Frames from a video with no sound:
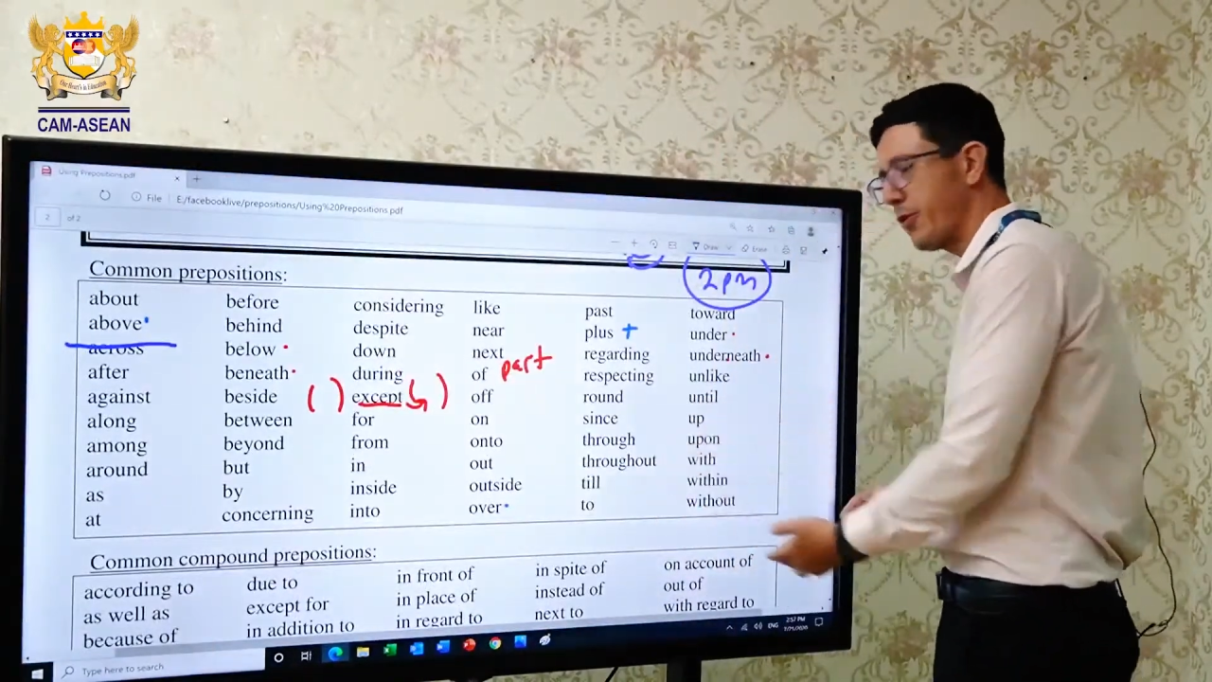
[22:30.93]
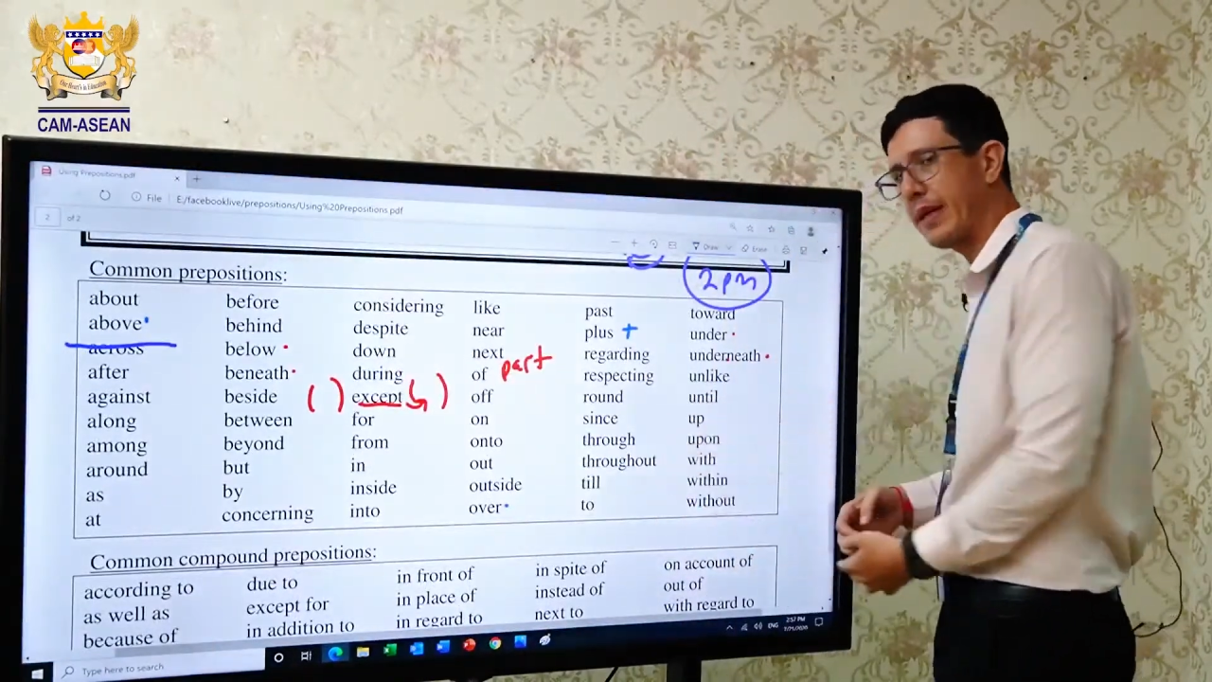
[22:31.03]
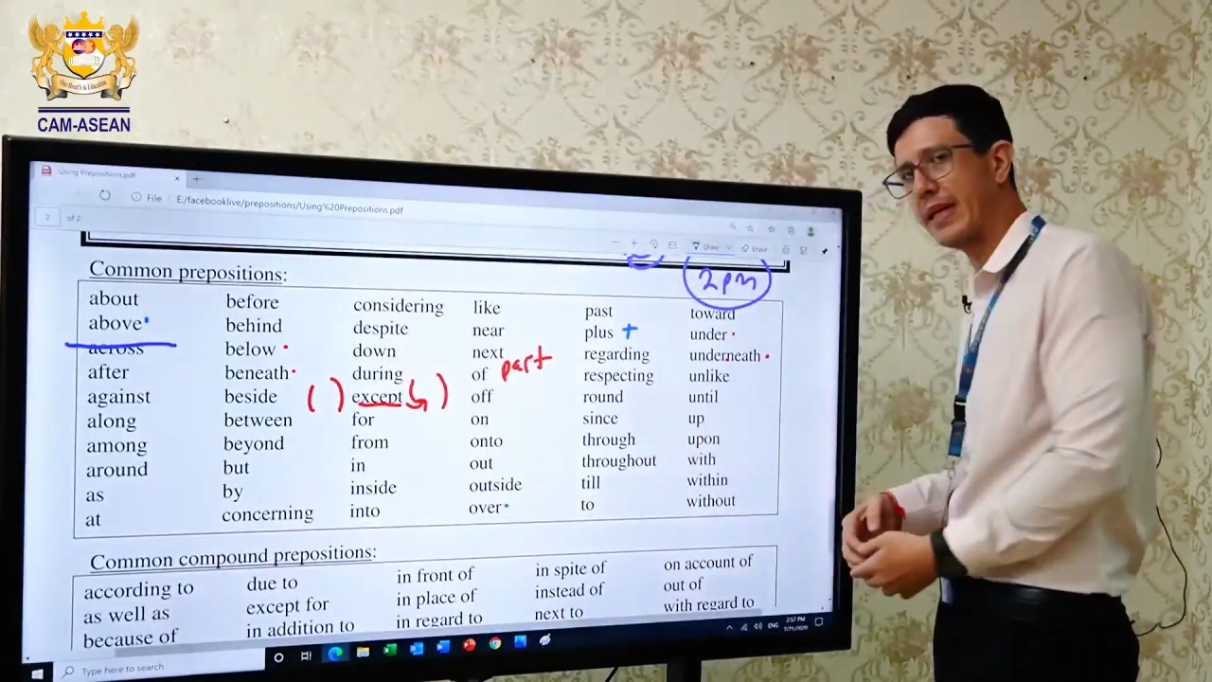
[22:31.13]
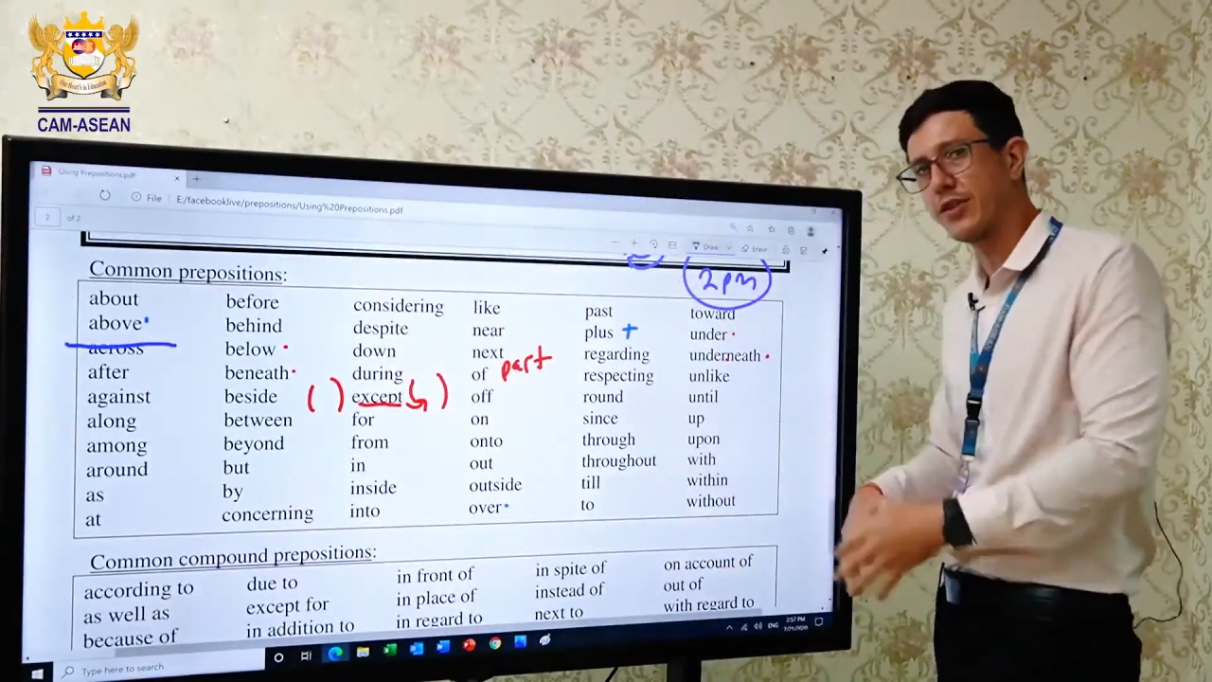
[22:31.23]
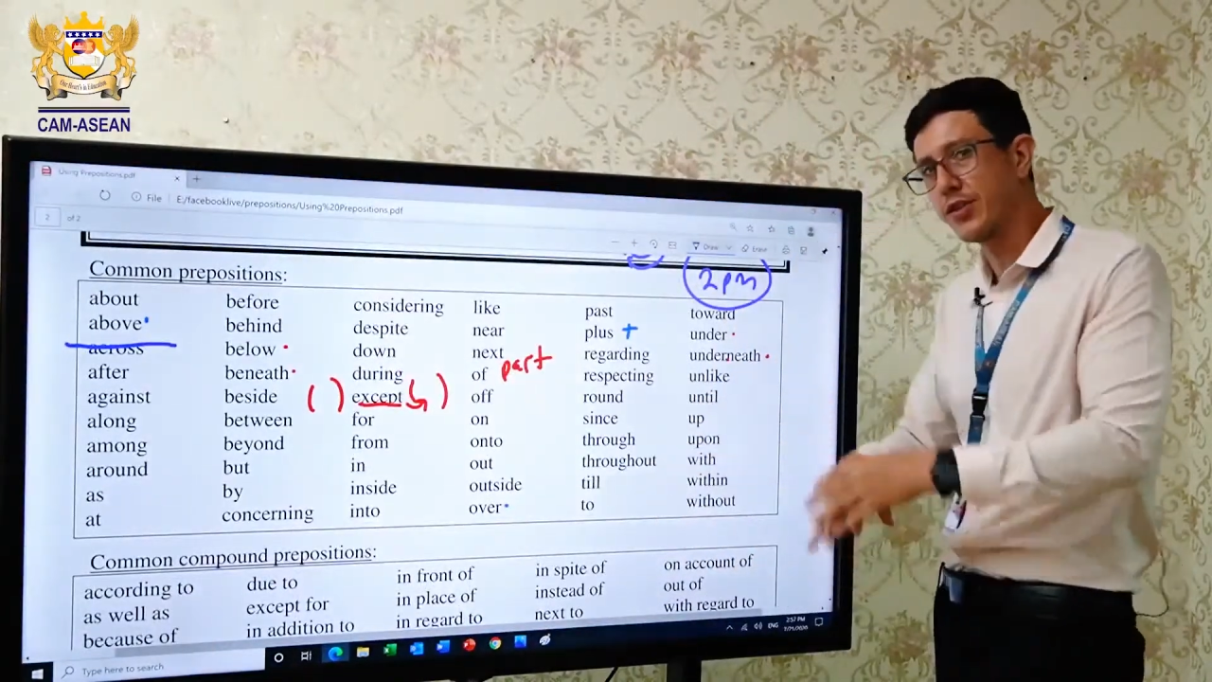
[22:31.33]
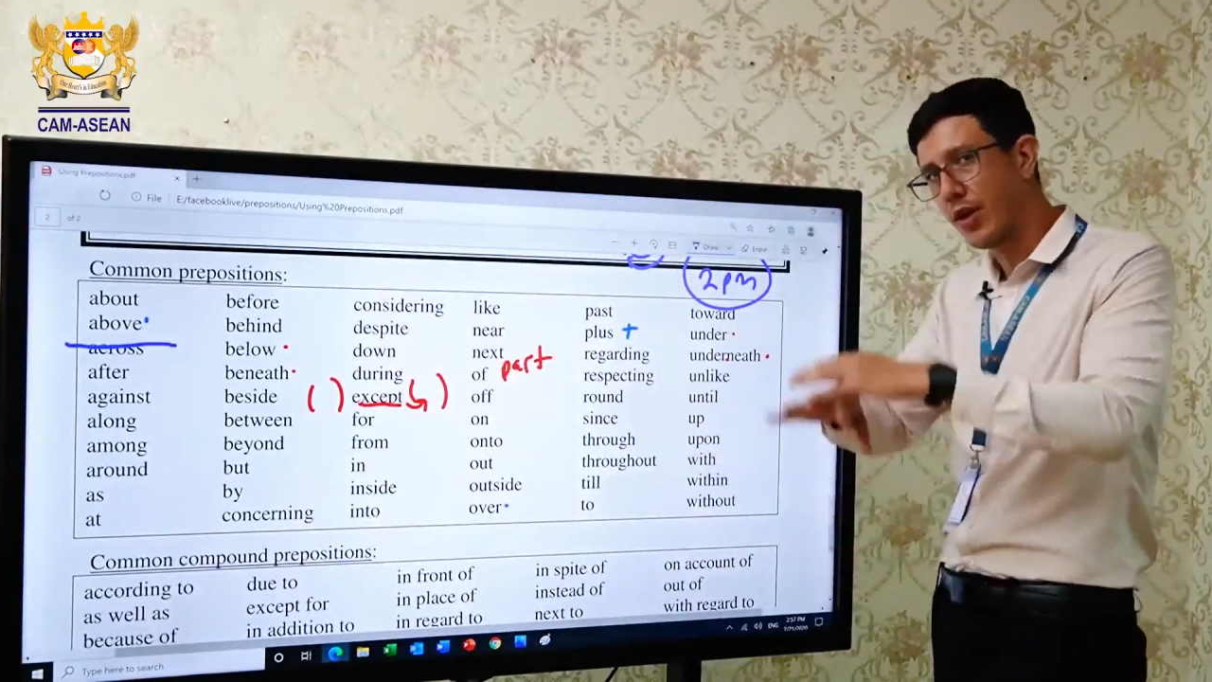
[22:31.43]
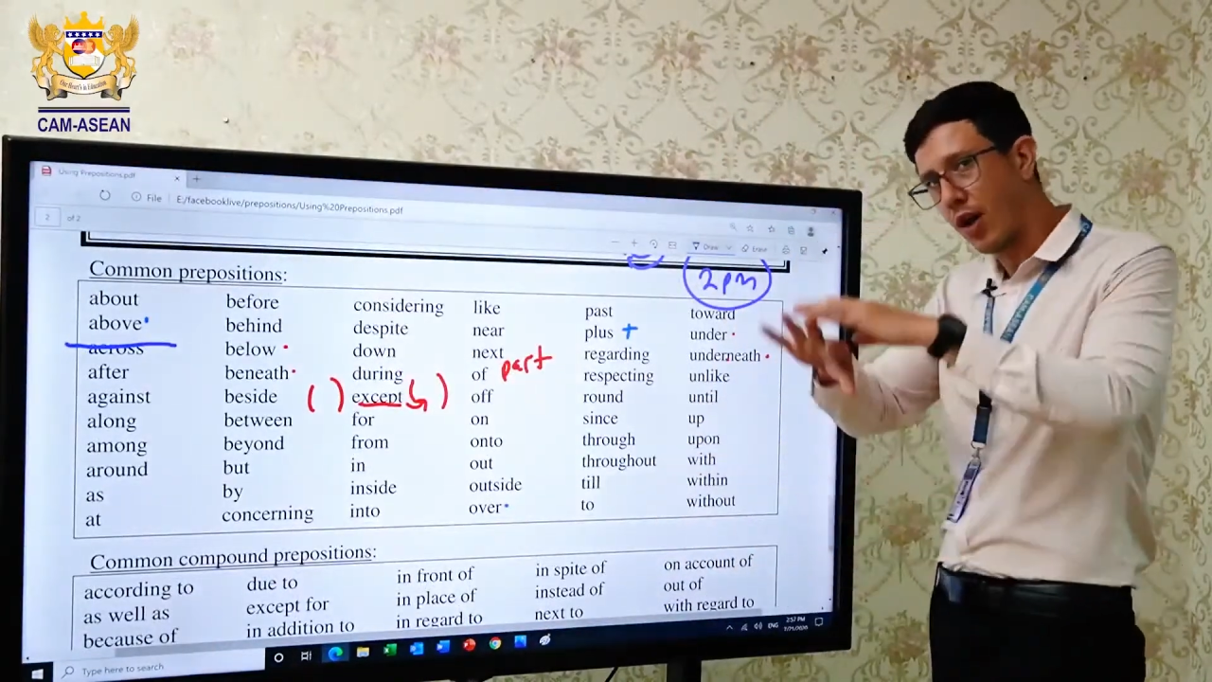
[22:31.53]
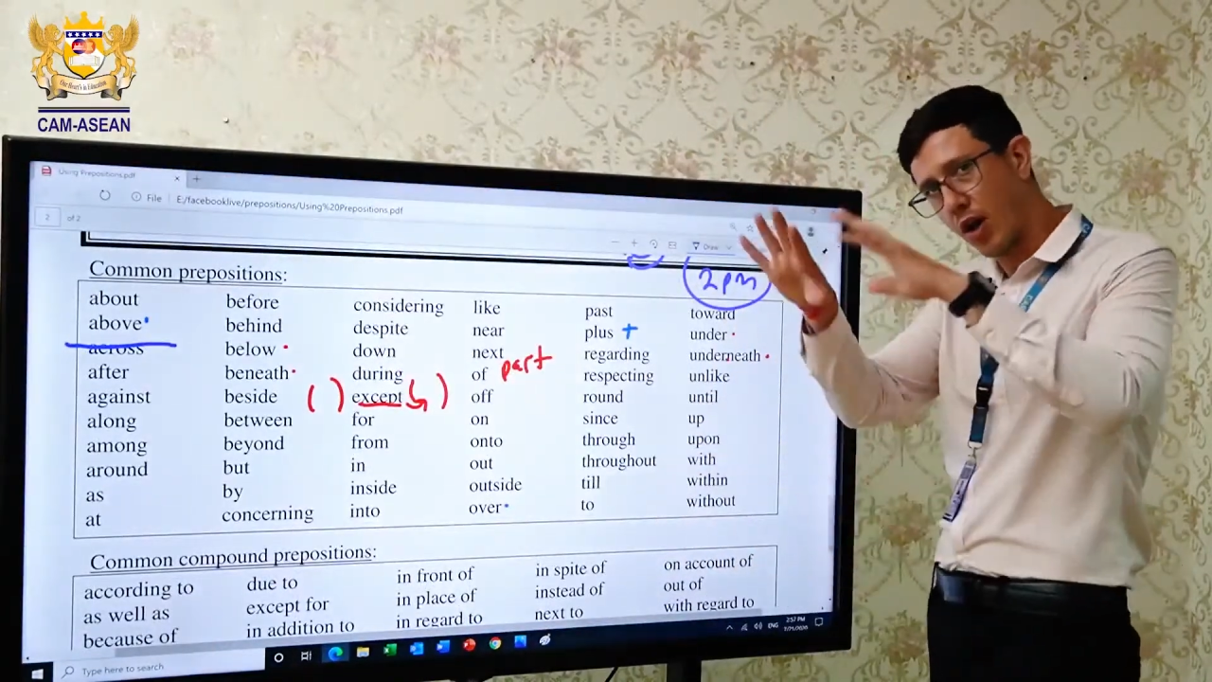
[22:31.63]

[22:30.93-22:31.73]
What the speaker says: means